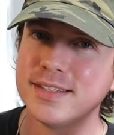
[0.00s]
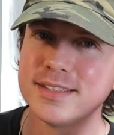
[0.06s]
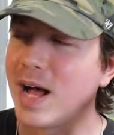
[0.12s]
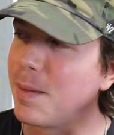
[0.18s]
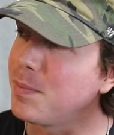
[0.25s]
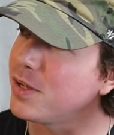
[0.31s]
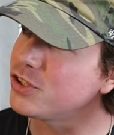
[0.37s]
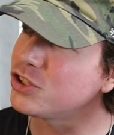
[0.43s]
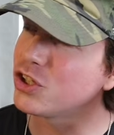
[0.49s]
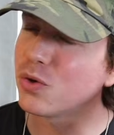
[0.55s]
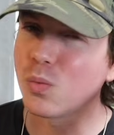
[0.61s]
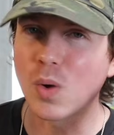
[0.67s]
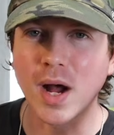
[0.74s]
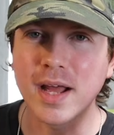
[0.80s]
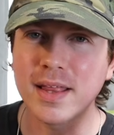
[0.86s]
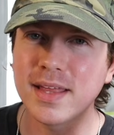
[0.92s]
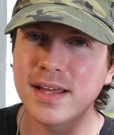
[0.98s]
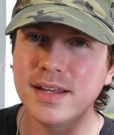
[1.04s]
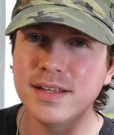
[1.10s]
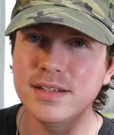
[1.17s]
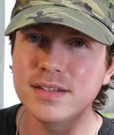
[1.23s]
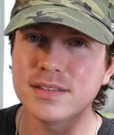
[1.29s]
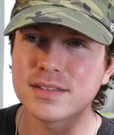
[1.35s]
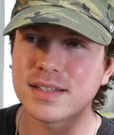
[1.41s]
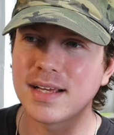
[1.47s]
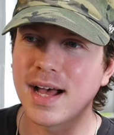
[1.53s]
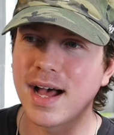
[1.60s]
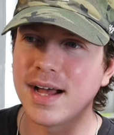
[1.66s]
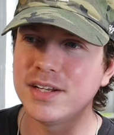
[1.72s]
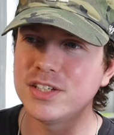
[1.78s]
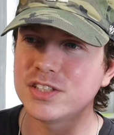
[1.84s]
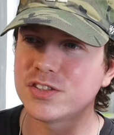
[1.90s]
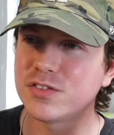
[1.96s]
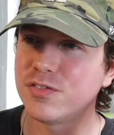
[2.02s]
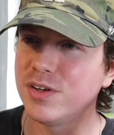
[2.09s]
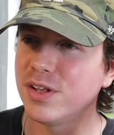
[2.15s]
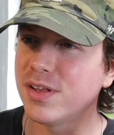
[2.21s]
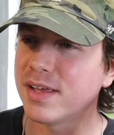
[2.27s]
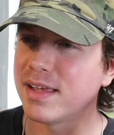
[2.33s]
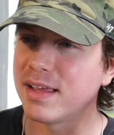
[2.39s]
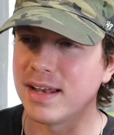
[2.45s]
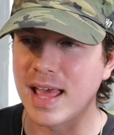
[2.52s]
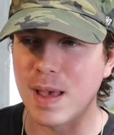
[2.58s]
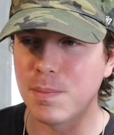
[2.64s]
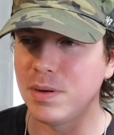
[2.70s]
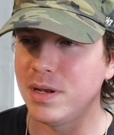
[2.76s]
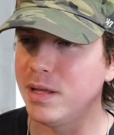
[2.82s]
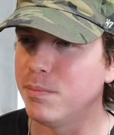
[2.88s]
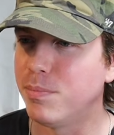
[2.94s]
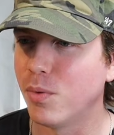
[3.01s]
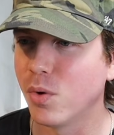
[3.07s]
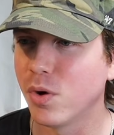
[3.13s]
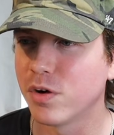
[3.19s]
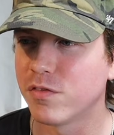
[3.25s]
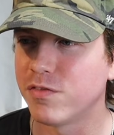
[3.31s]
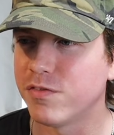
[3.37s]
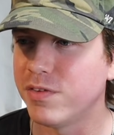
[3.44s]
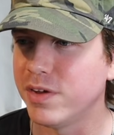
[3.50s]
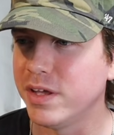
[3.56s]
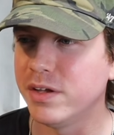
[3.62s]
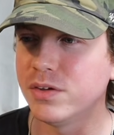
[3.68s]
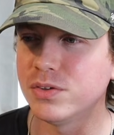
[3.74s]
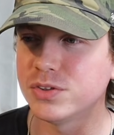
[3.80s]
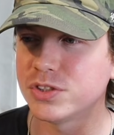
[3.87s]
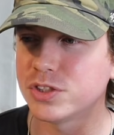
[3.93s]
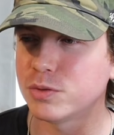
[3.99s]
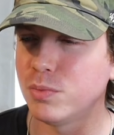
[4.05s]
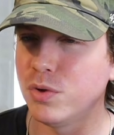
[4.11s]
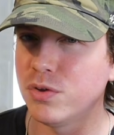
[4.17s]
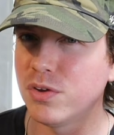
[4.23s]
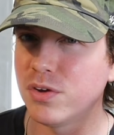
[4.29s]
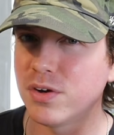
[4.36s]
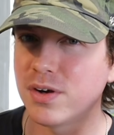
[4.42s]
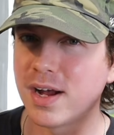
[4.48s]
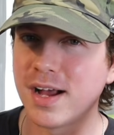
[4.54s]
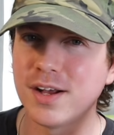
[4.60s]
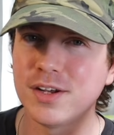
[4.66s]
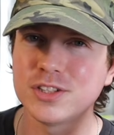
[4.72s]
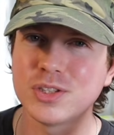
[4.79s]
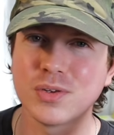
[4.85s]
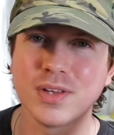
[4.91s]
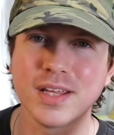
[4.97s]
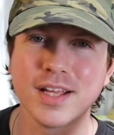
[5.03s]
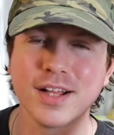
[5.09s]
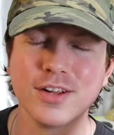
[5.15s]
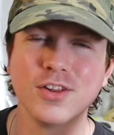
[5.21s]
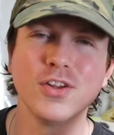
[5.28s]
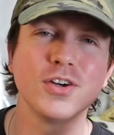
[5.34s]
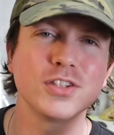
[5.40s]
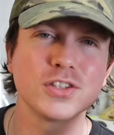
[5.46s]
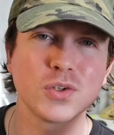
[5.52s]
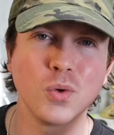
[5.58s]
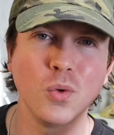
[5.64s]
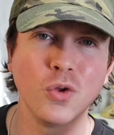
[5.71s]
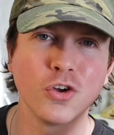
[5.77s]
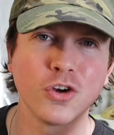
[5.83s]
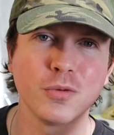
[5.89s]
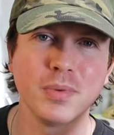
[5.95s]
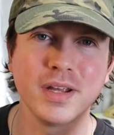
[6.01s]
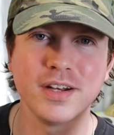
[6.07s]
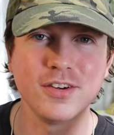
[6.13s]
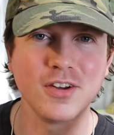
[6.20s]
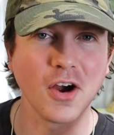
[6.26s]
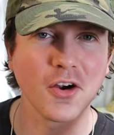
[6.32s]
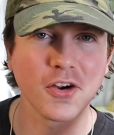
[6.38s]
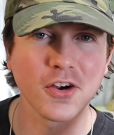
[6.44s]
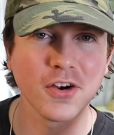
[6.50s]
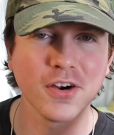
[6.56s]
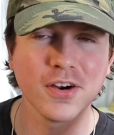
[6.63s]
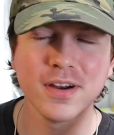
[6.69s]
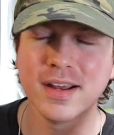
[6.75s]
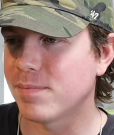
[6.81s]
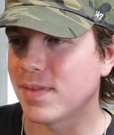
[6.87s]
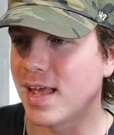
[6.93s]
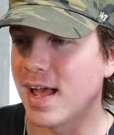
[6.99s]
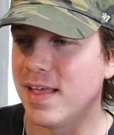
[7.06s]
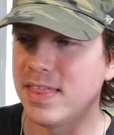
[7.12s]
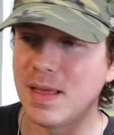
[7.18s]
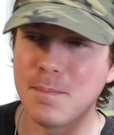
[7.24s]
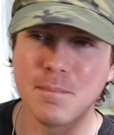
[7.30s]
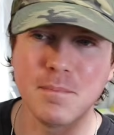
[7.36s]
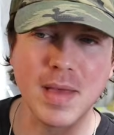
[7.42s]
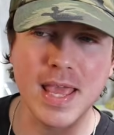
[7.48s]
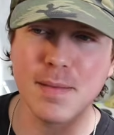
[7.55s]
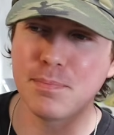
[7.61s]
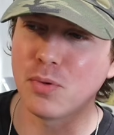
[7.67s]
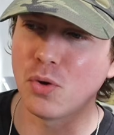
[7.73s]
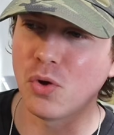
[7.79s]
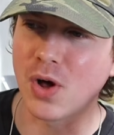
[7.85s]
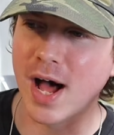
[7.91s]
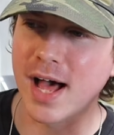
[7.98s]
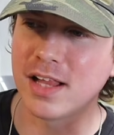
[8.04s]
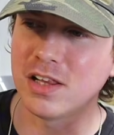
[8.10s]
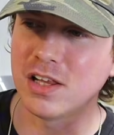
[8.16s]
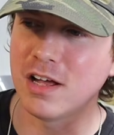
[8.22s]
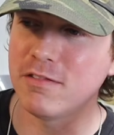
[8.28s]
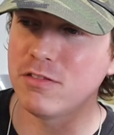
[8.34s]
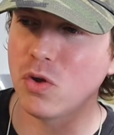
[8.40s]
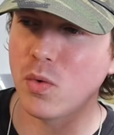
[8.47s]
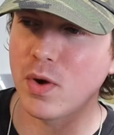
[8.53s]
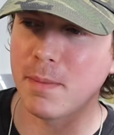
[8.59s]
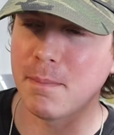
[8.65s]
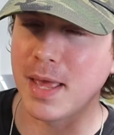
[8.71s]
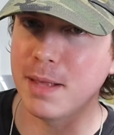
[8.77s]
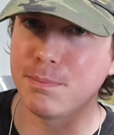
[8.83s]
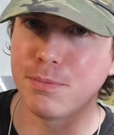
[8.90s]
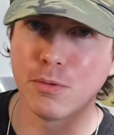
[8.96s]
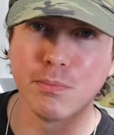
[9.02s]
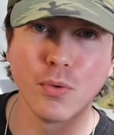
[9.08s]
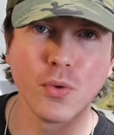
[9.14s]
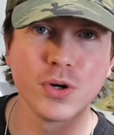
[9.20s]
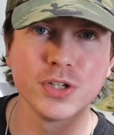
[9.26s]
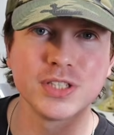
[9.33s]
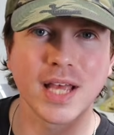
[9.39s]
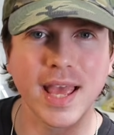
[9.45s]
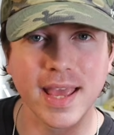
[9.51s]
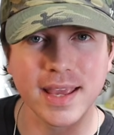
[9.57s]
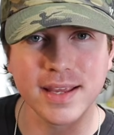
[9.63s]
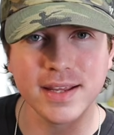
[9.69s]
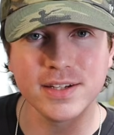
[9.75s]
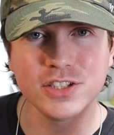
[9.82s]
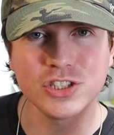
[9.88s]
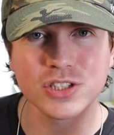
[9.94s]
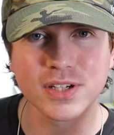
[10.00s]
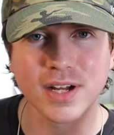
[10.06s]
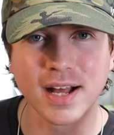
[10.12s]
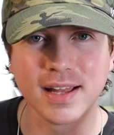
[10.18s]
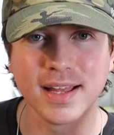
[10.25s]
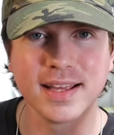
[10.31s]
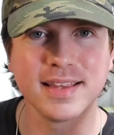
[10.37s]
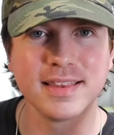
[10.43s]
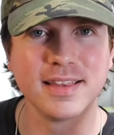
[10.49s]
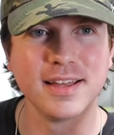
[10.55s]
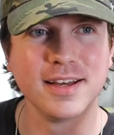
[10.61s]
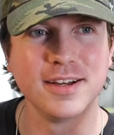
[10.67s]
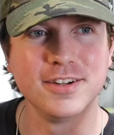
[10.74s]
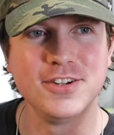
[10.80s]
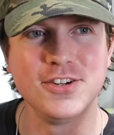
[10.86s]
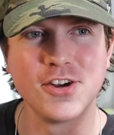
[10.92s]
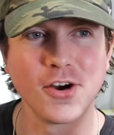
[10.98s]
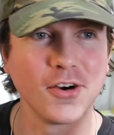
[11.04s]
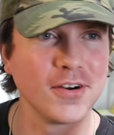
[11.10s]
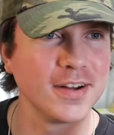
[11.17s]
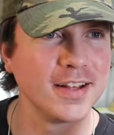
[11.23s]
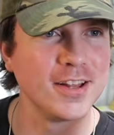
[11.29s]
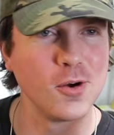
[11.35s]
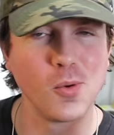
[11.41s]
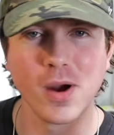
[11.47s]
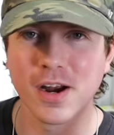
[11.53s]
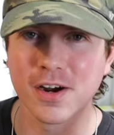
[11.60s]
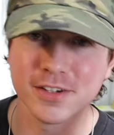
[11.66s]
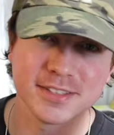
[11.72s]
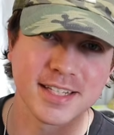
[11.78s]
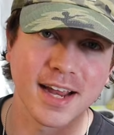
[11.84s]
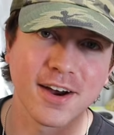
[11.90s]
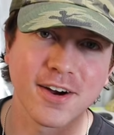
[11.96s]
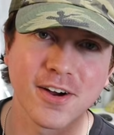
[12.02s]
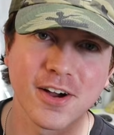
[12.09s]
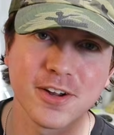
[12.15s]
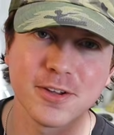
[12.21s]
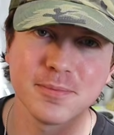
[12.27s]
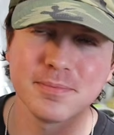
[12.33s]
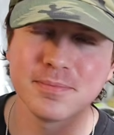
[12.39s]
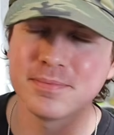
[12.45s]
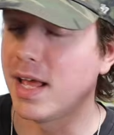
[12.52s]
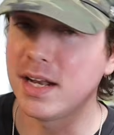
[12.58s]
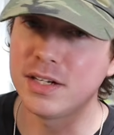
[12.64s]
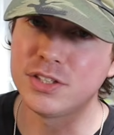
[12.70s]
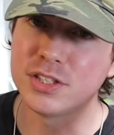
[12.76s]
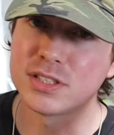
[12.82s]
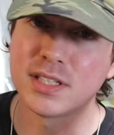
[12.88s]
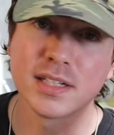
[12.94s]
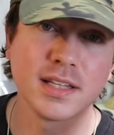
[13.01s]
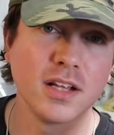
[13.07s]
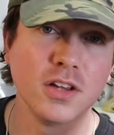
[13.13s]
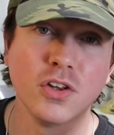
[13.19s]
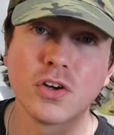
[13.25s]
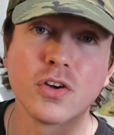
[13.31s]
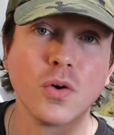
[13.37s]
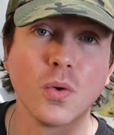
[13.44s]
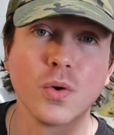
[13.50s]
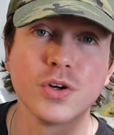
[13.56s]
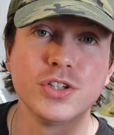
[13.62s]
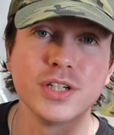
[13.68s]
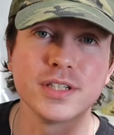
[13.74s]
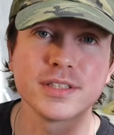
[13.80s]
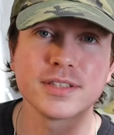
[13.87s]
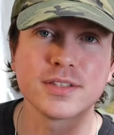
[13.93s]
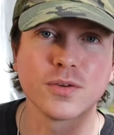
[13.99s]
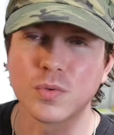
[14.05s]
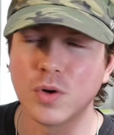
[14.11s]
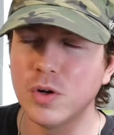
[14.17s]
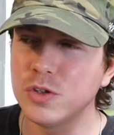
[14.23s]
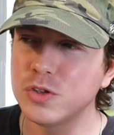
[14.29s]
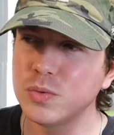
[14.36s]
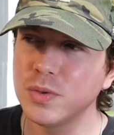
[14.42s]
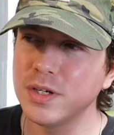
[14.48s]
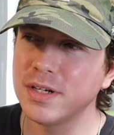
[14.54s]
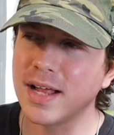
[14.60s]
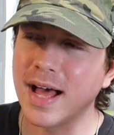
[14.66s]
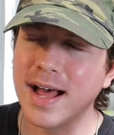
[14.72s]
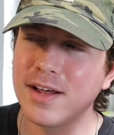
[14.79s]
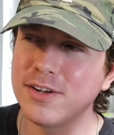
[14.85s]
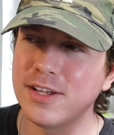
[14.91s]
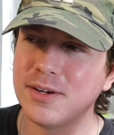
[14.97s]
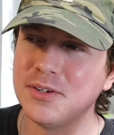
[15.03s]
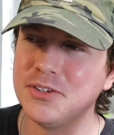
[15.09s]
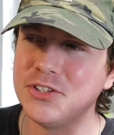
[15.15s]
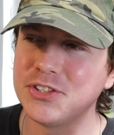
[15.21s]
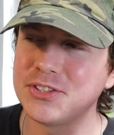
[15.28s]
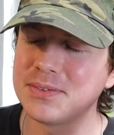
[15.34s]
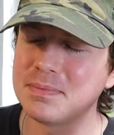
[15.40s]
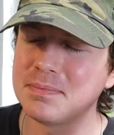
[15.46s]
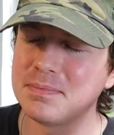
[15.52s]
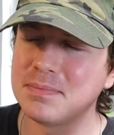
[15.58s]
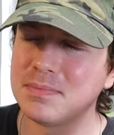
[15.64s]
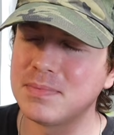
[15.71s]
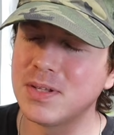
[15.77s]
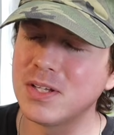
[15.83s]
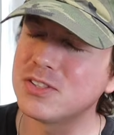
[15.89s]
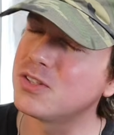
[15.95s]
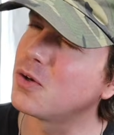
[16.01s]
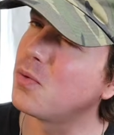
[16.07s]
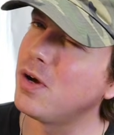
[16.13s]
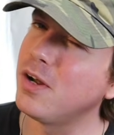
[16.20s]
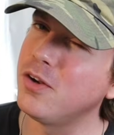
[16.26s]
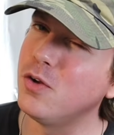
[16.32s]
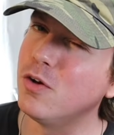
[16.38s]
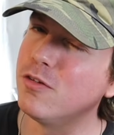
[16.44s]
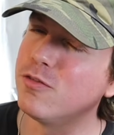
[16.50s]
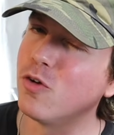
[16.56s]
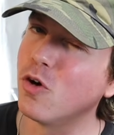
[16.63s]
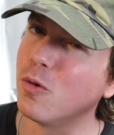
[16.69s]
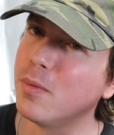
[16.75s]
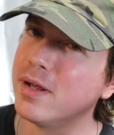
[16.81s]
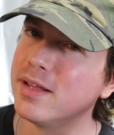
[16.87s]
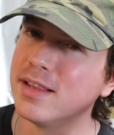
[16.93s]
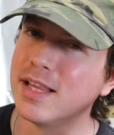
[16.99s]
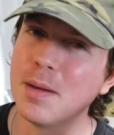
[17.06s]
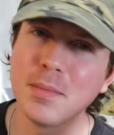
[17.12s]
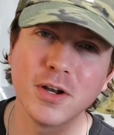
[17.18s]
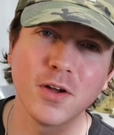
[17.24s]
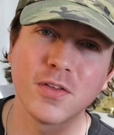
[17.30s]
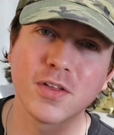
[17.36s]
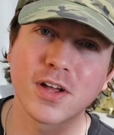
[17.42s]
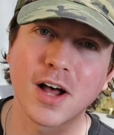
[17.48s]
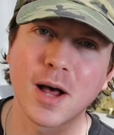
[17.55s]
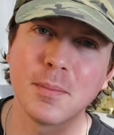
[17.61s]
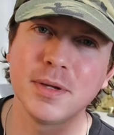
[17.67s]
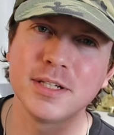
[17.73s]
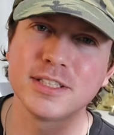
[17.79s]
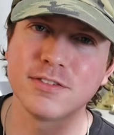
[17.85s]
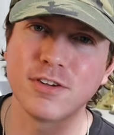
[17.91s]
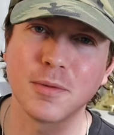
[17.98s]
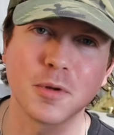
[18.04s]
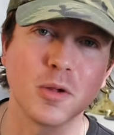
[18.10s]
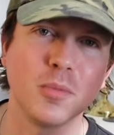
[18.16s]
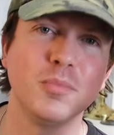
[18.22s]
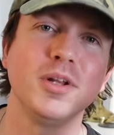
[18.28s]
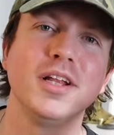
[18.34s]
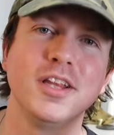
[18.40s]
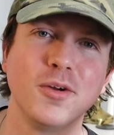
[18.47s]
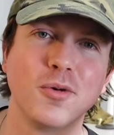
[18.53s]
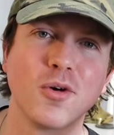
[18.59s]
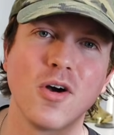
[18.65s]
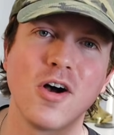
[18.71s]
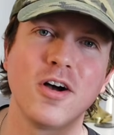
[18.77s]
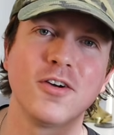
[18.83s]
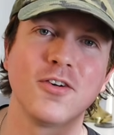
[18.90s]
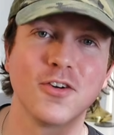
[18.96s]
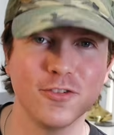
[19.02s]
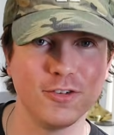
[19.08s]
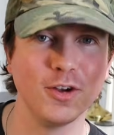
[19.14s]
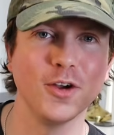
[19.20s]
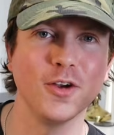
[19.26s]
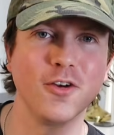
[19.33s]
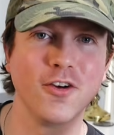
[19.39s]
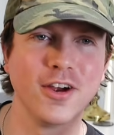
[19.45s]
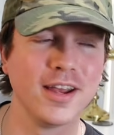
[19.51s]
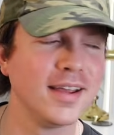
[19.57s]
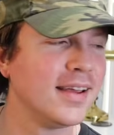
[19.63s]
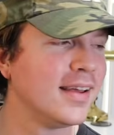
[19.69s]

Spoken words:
I'm not sure why that is. I just feel like an ebony board feels smoother. I also think it looks cooler being darker. And then maple, I love the way maple boards age. I like the dirt and the wear and tear on them. And I just think they look gorgeous. Rosewood, I don't know, it just doesn't quite do it for me. Let me know in the comments if I'm completely wrong or if you agree.